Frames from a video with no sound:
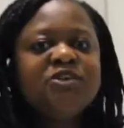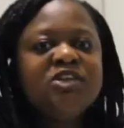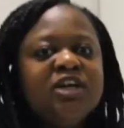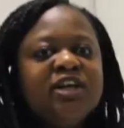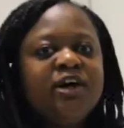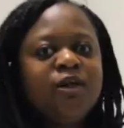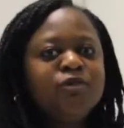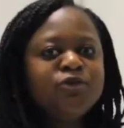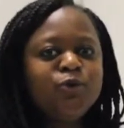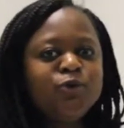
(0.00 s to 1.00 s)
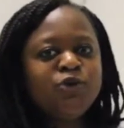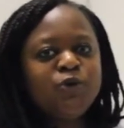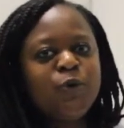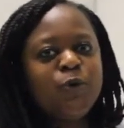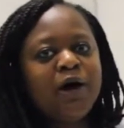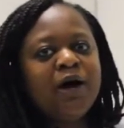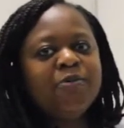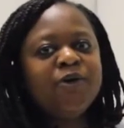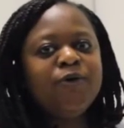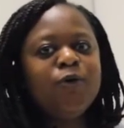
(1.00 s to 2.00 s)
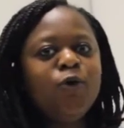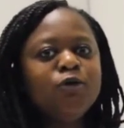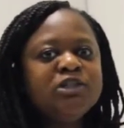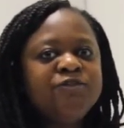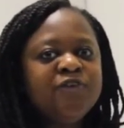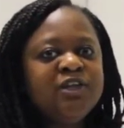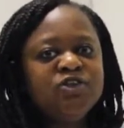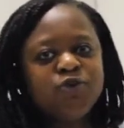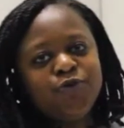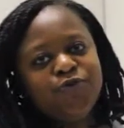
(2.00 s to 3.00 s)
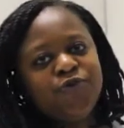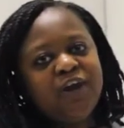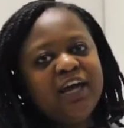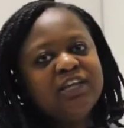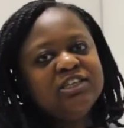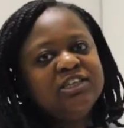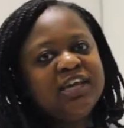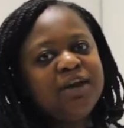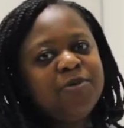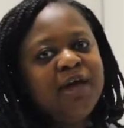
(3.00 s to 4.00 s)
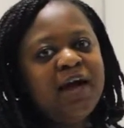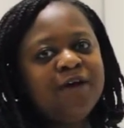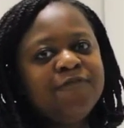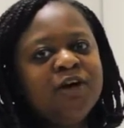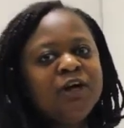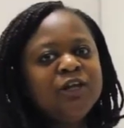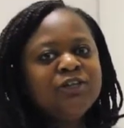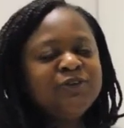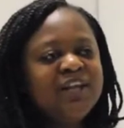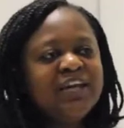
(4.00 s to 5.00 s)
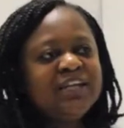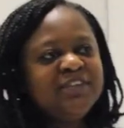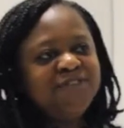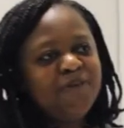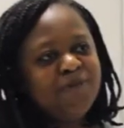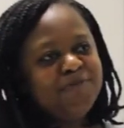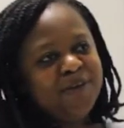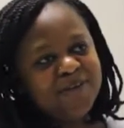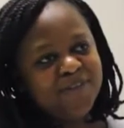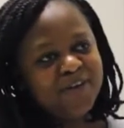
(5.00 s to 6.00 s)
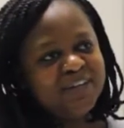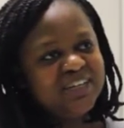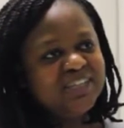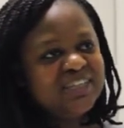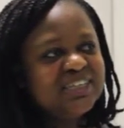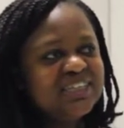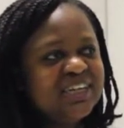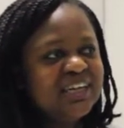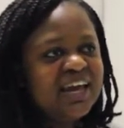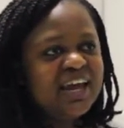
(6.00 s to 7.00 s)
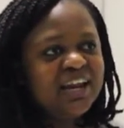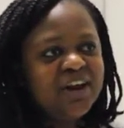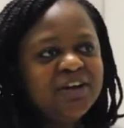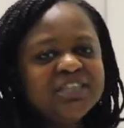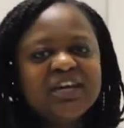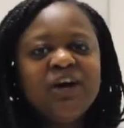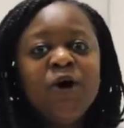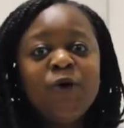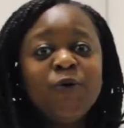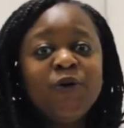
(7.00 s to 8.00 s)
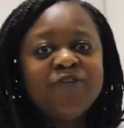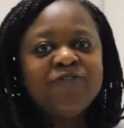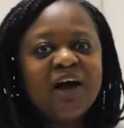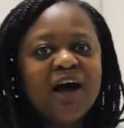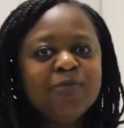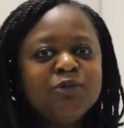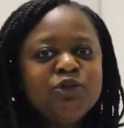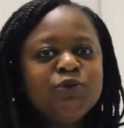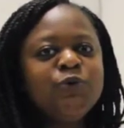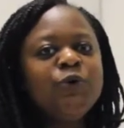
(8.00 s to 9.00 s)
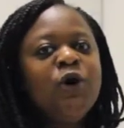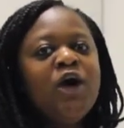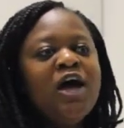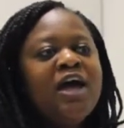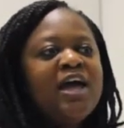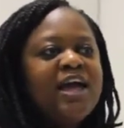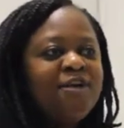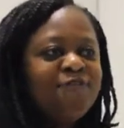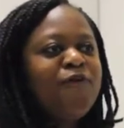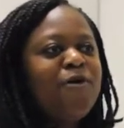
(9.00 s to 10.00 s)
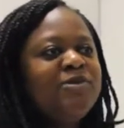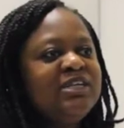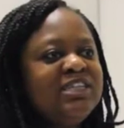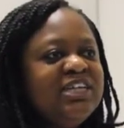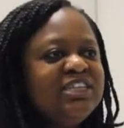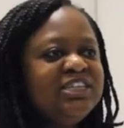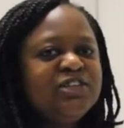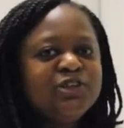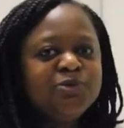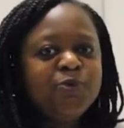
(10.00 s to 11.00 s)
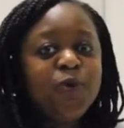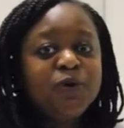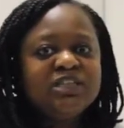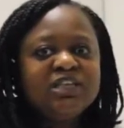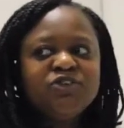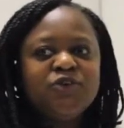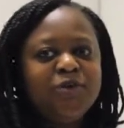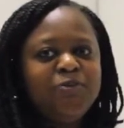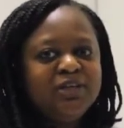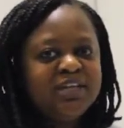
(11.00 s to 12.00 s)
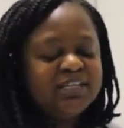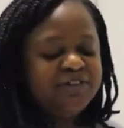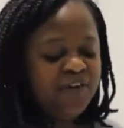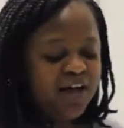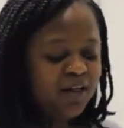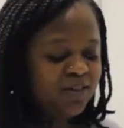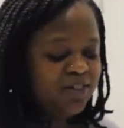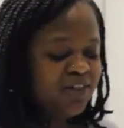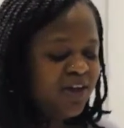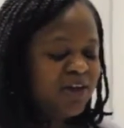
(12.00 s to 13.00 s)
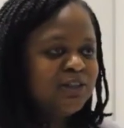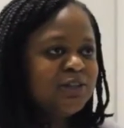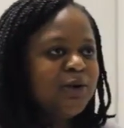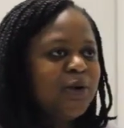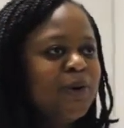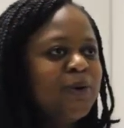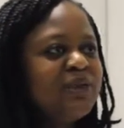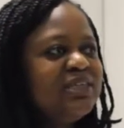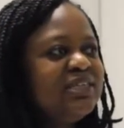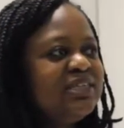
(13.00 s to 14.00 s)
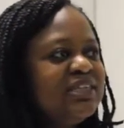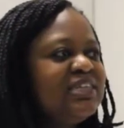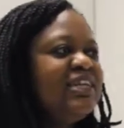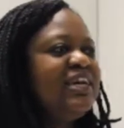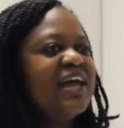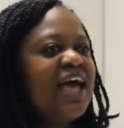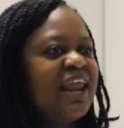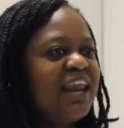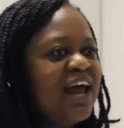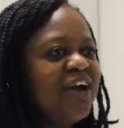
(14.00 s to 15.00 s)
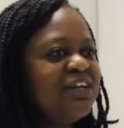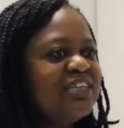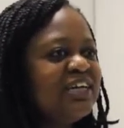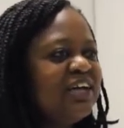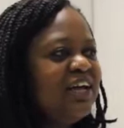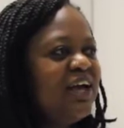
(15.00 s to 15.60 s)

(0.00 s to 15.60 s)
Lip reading: We Chat Health Talk Show. I'm your host, Faith Zvorufura, and today we have two ladies from Pink Foundation, Tatenda and Larissa, who have come to inform us and teach us more on sexual reproductive health. So, Tatenda and Larissa,